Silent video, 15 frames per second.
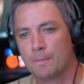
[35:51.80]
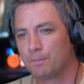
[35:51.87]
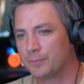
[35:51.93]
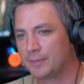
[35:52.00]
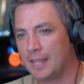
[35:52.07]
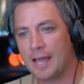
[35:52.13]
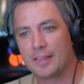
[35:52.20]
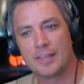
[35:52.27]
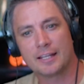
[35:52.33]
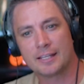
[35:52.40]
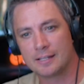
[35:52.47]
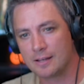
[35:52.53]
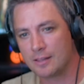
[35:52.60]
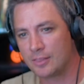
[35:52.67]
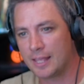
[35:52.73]
they
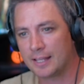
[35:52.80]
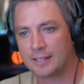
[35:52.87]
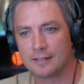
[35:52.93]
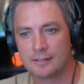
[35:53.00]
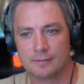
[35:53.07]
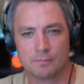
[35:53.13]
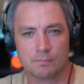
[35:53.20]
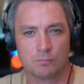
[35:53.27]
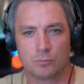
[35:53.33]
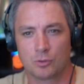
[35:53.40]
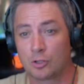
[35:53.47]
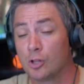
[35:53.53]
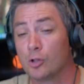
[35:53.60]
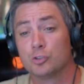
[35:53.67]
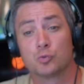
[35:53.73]
can
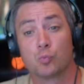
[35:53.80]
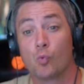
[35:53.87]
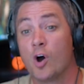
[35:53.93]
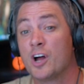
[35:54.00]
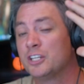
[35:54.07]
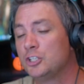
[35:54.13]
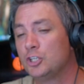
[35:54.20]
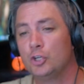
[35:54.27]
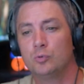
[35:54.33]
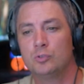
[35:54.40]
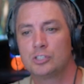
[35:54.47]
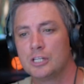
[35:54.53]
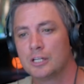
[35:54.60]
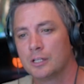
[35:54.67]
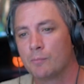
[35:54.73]
close one huge
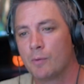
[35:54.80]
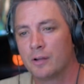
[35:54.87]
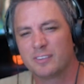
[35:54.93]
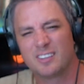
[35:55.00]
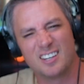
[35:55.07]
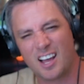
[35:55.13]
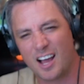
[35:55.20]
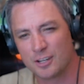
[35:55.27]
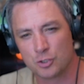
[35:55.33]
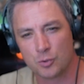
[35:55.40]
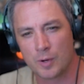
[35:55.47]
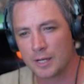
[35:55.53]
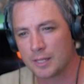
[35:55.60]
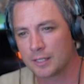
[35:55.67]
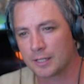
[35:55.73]
deal a month and not do
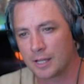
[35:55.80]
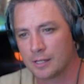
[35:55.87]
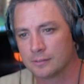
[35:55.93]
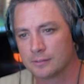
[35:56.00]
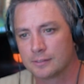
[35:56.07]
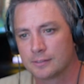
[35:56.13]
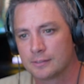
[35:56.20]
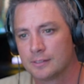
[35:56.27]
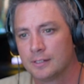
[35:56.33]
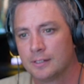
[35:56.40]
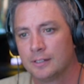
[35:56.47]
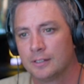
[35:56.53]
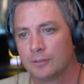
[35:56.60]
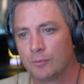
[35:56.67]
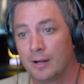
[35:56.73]
anything else,
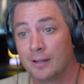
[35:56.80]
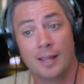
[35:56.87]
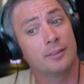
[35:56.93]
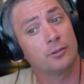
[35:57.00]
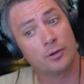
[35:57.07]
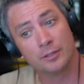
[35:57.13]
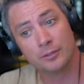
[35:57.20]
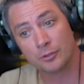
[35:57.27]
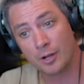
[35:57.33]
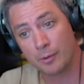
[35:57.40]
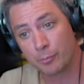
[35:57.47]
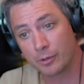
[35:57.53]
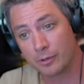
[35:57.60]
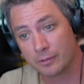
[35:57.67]
right? Hey, they're hitting their number.